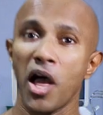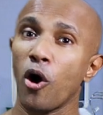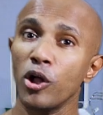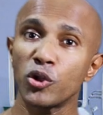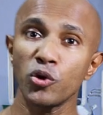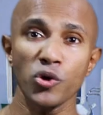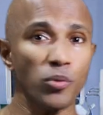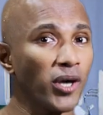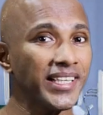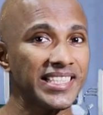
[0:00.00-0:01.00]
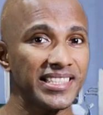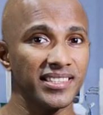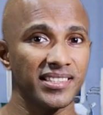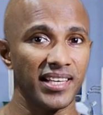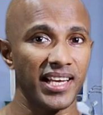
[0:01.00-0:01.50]
Although robotic
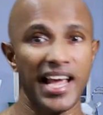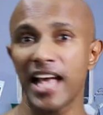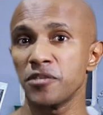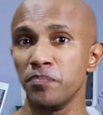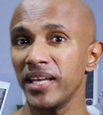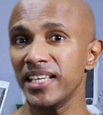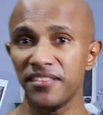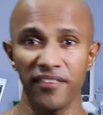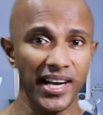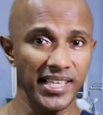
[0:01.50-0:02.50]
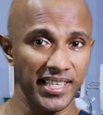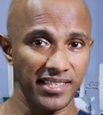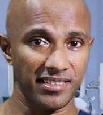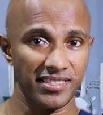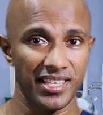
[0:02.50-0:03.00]
surgery has many
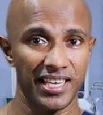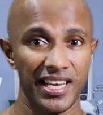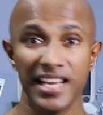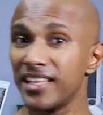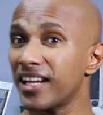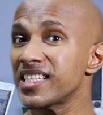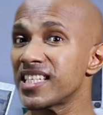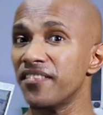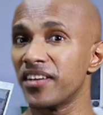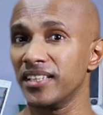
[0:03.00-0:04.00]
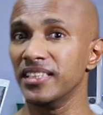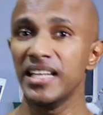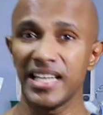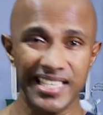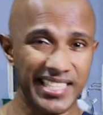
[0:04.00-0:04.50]
advantages, there are several
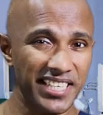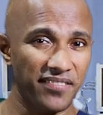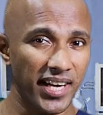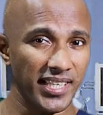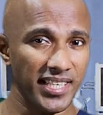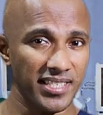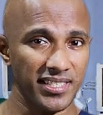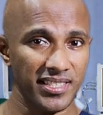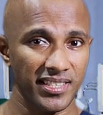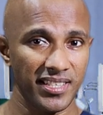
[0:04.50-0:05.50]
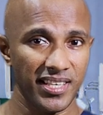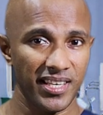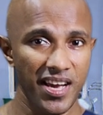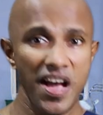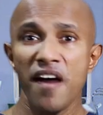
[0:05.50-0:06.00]
disadvantages.
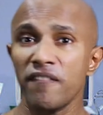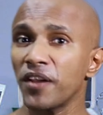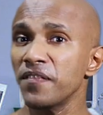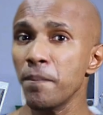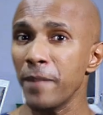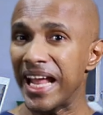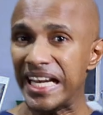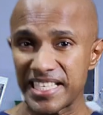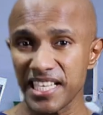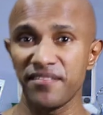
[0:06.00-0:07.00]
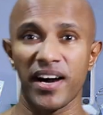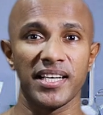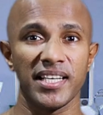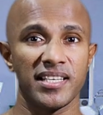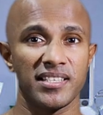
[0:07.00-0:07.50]
One of the main
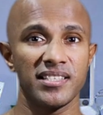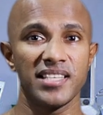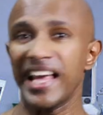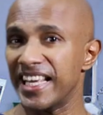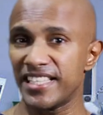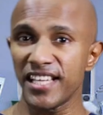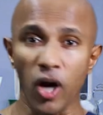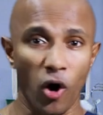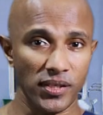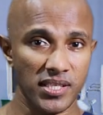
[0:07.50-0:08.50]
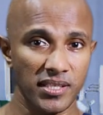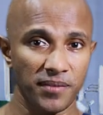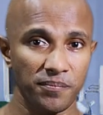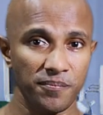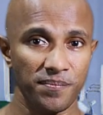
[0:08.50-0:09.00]
disadvantages is the cost.
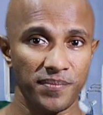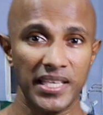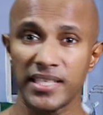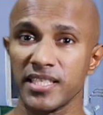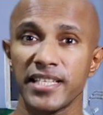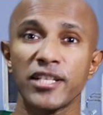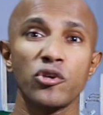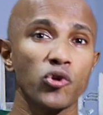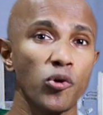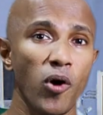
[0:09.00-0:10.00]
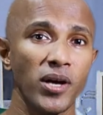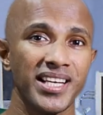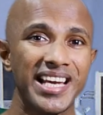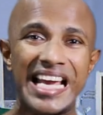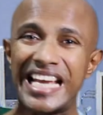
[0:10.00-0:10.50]
A surgical robot
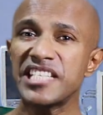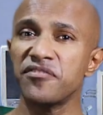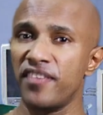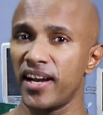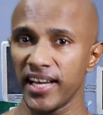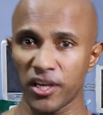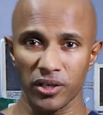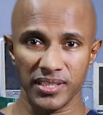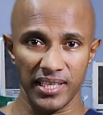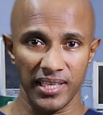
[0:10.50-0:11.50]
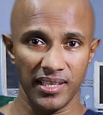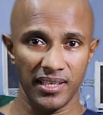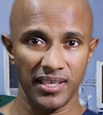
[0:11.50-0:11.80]
is very costly.